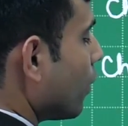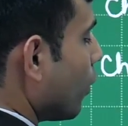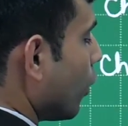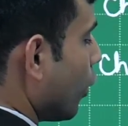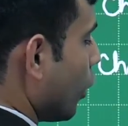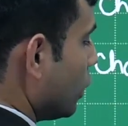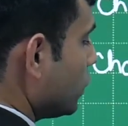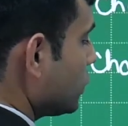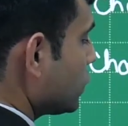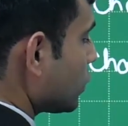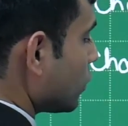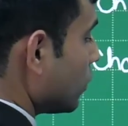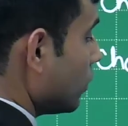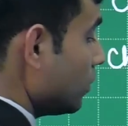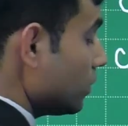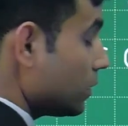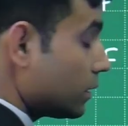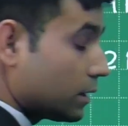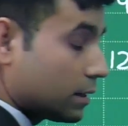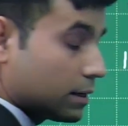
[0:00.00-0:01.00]
Also,
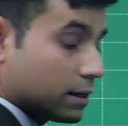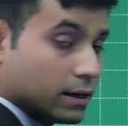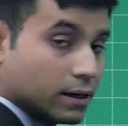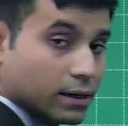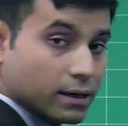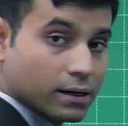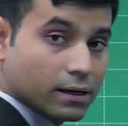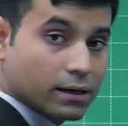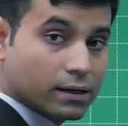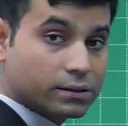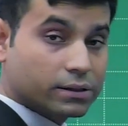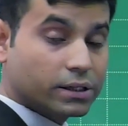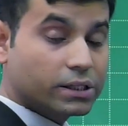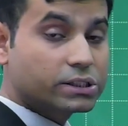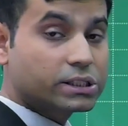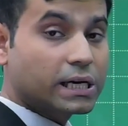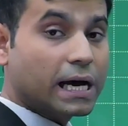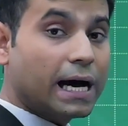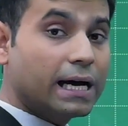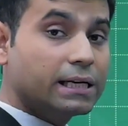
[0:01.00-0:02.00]
the
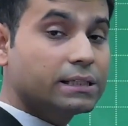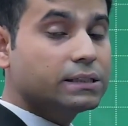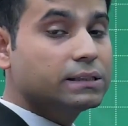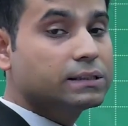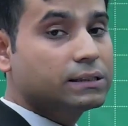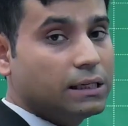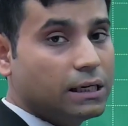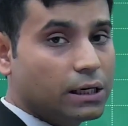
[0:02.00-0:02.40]
charge is